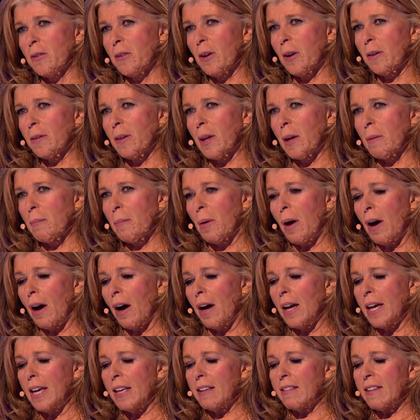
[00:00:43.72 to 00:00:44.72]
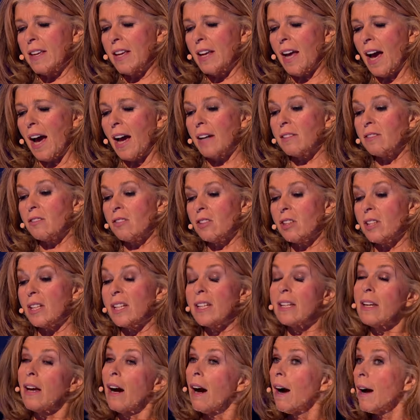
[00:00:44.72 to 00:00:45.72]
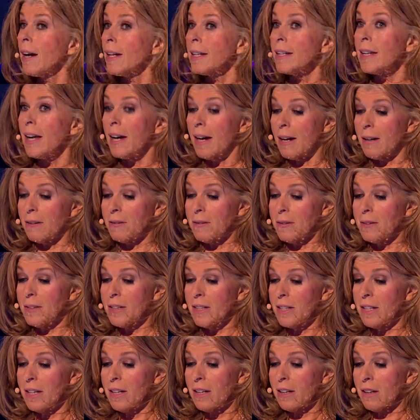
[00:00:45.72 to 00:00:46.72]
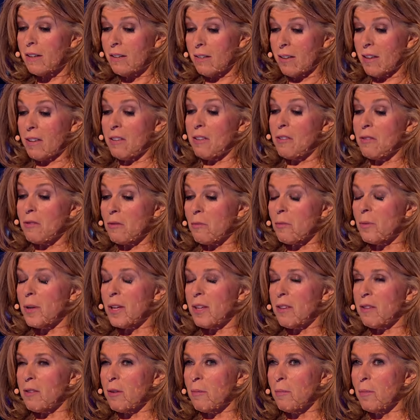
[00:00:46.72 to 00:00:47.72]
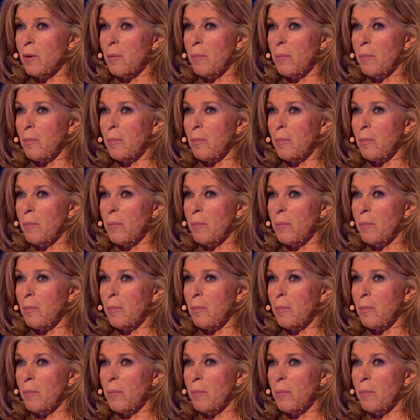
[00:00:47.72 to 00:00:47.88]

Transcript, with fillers: don't they? But yeah. is it actually 9 now? Because this is a recent yeah,